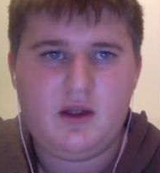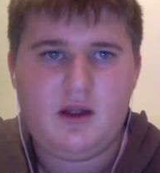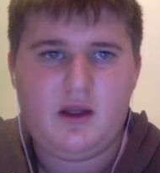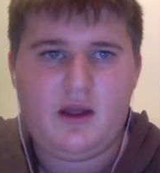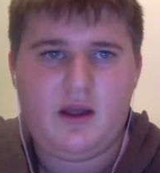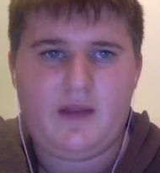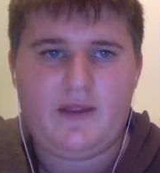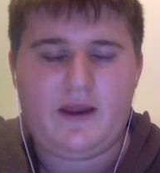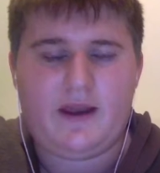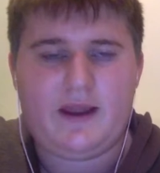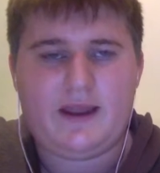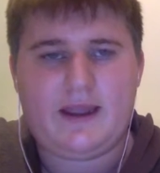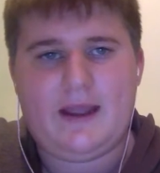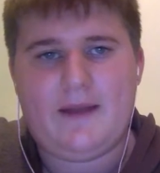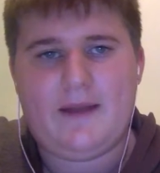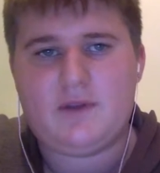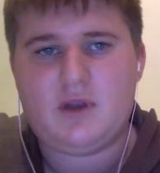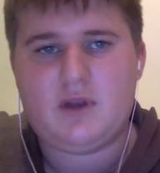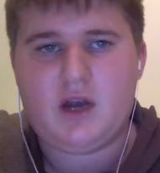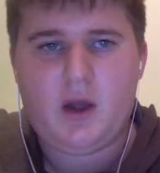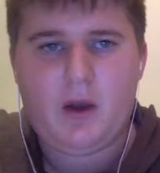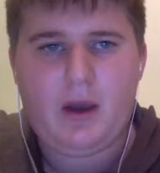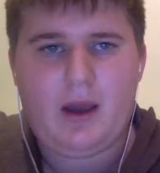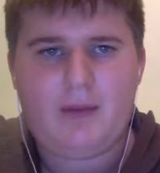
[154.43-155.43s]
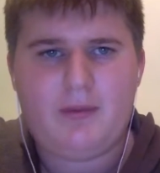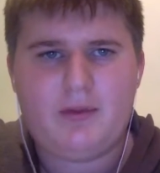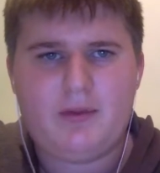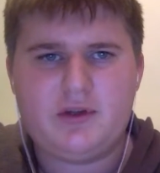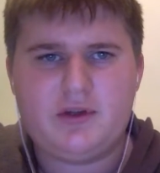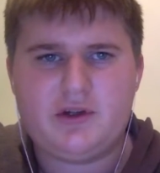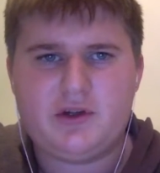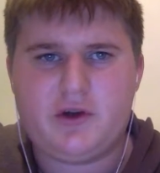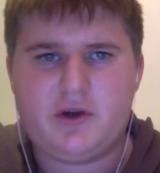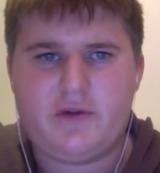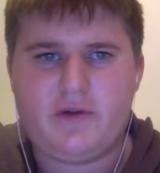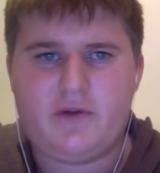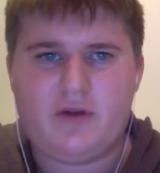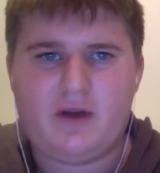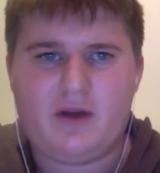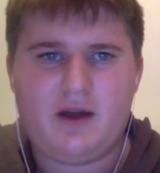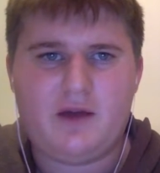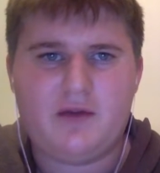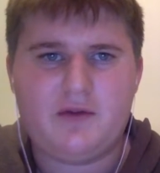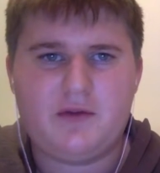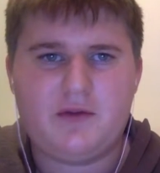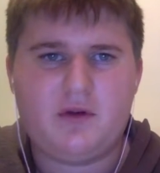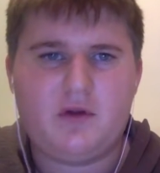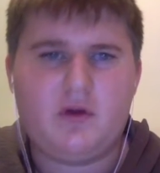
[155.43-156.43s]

And then I kept a low aperture of around,